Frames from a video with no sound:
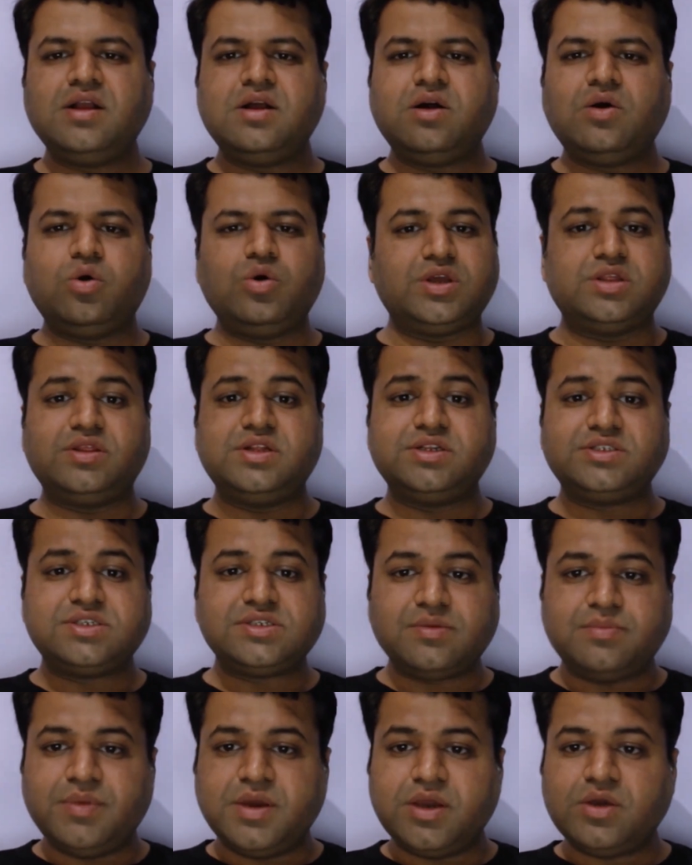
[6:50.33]
Okay, this is
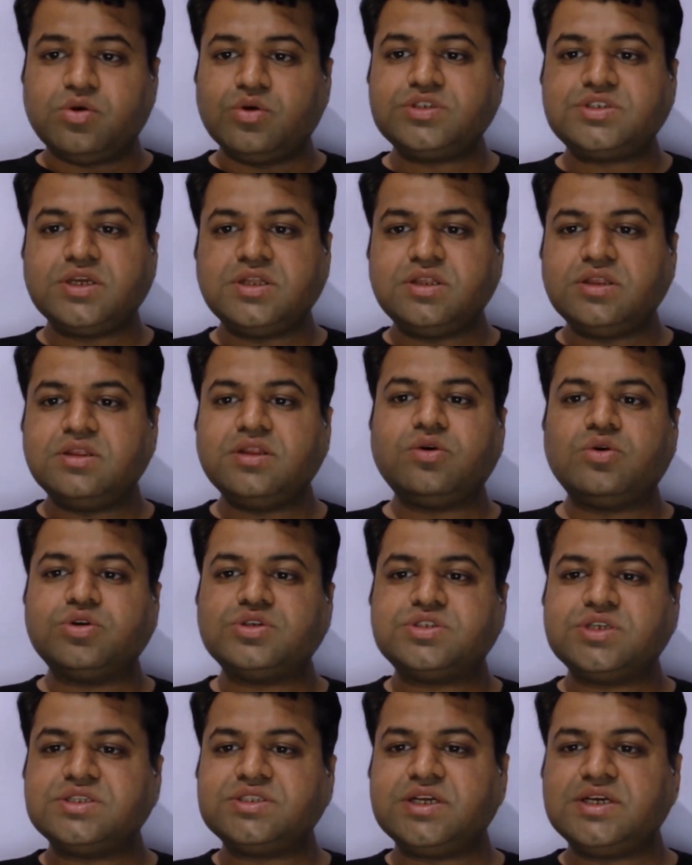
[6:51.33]
a big question. The
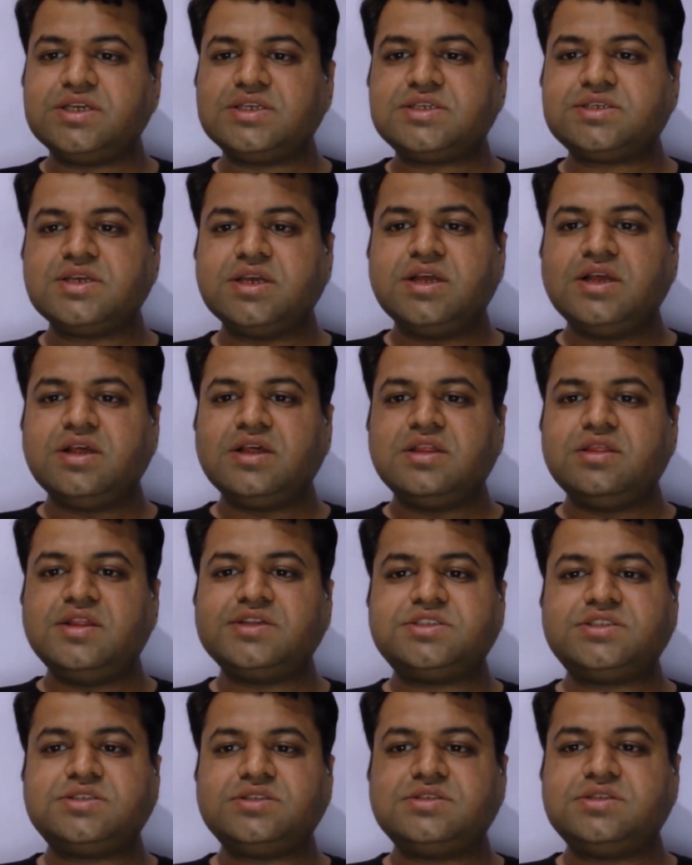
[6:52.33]
question says
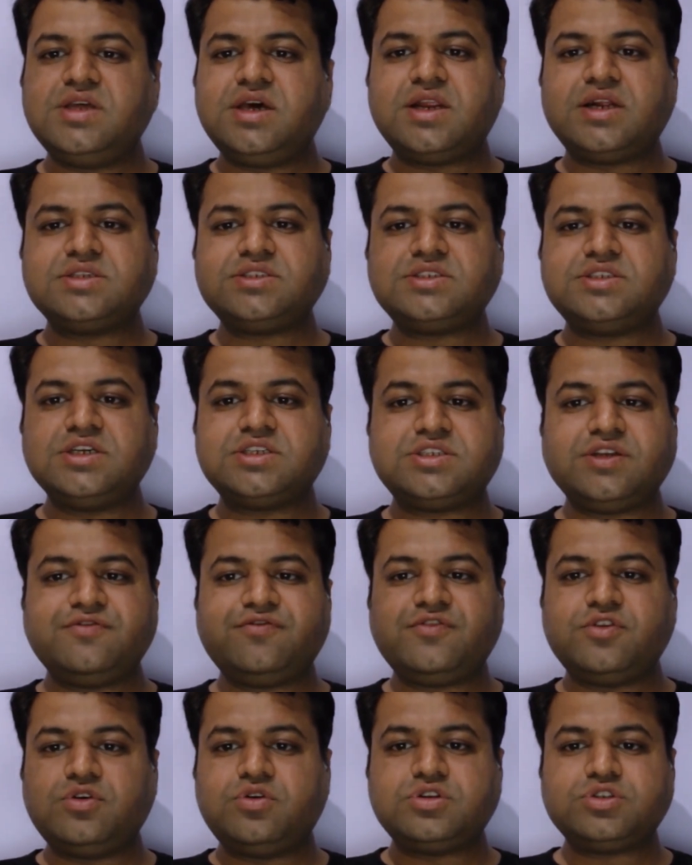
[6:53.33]
this, there are
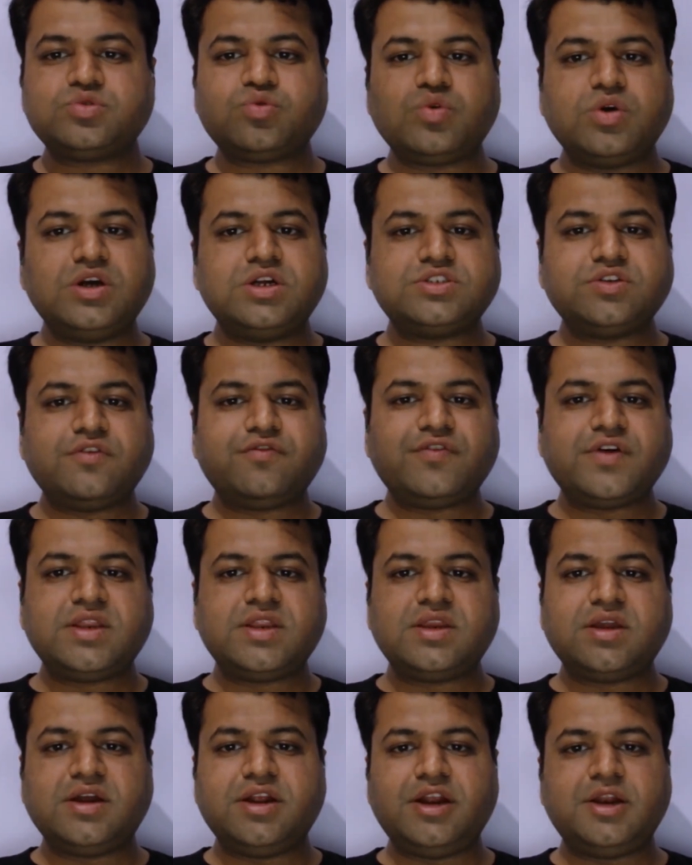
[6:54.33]
sixty-four squares of
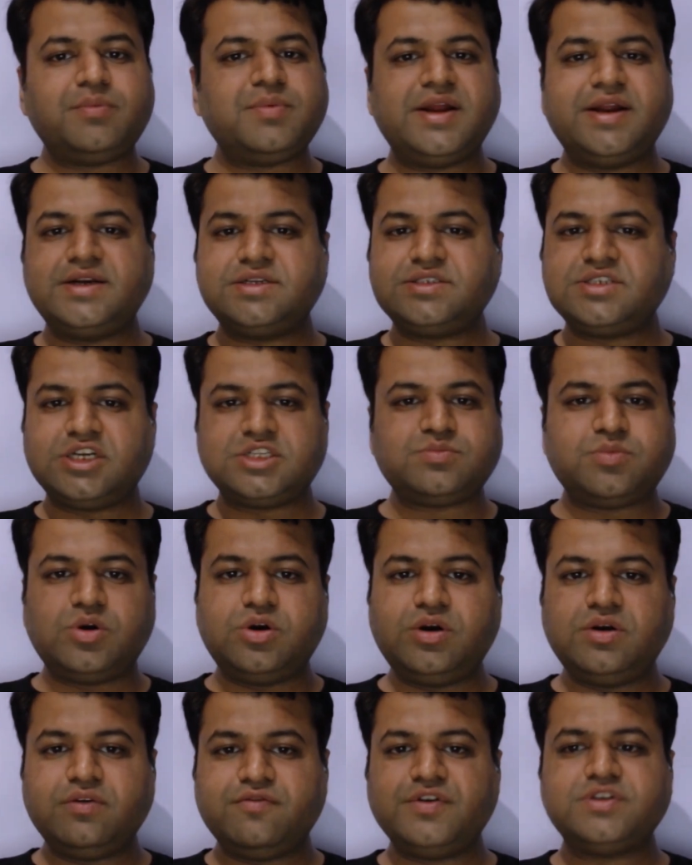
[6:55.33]
an eight by eight
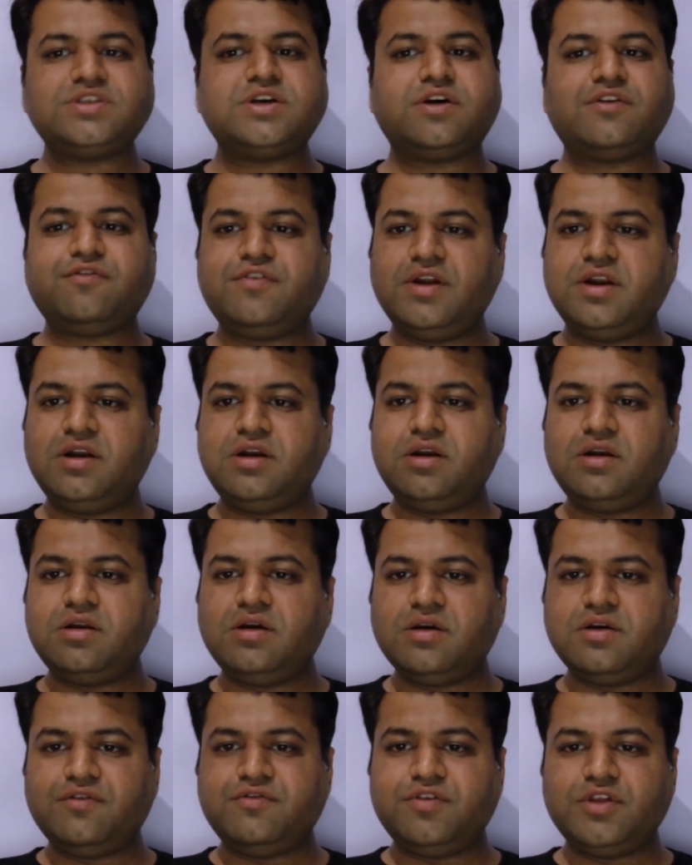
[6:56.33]
chessboard which are filled
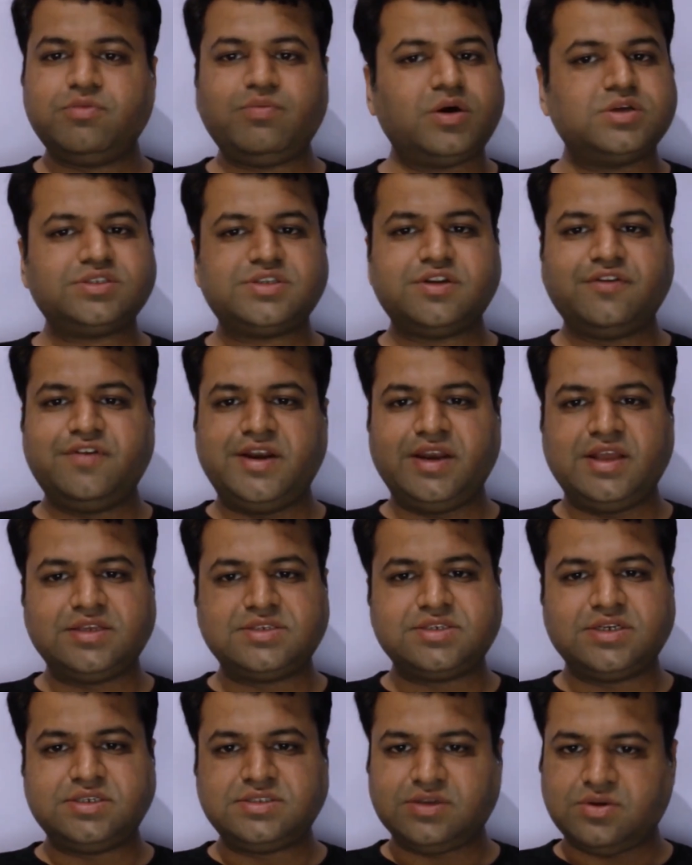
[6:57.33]
uh, with positive
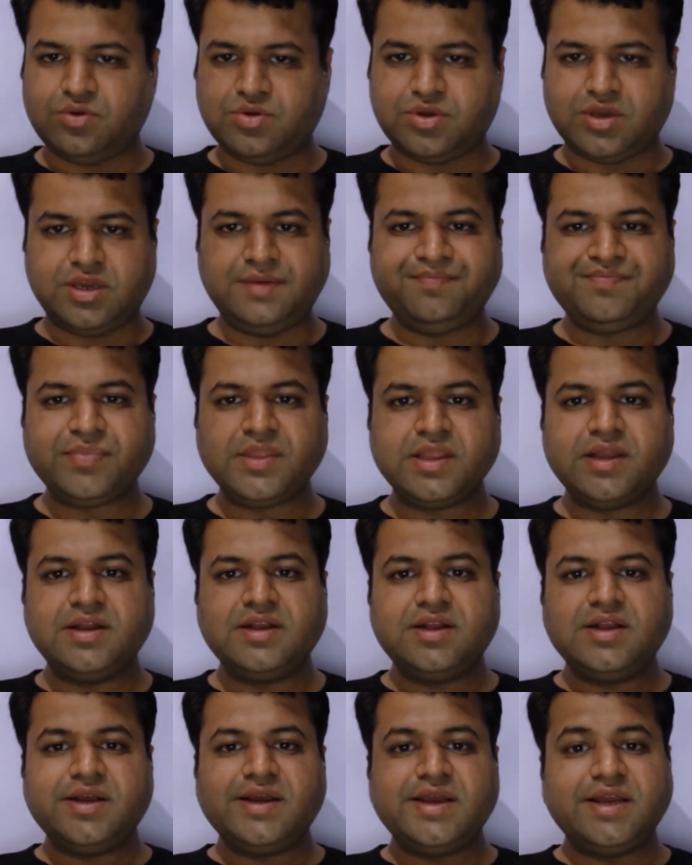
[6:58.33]
integers, okay,
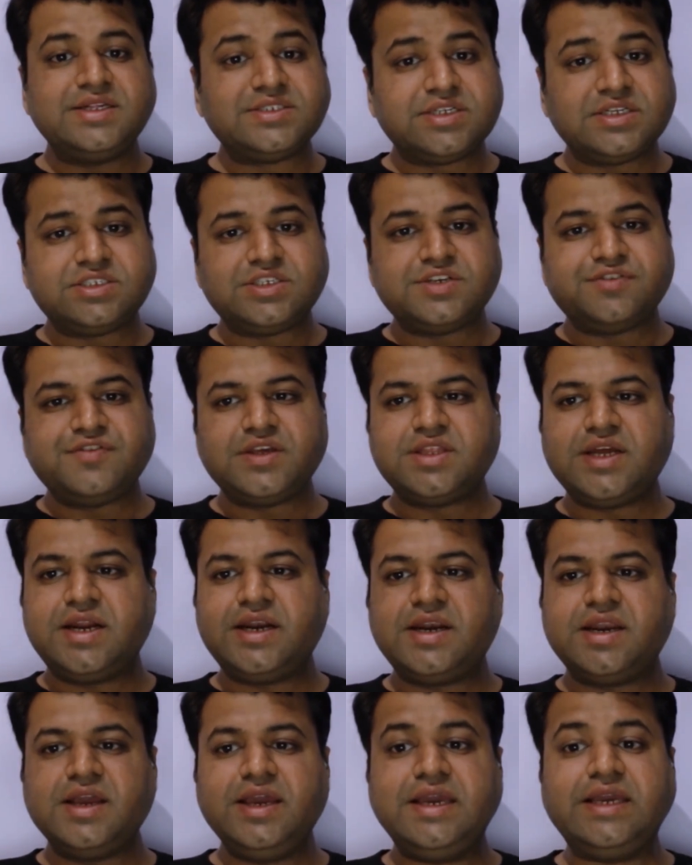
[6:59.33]
in such a way
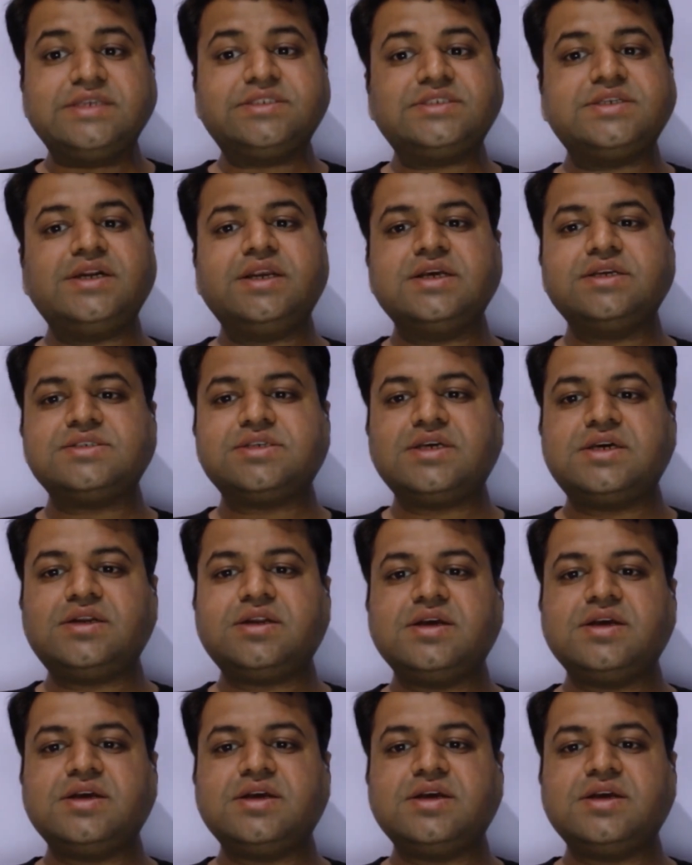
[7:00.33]
that each integer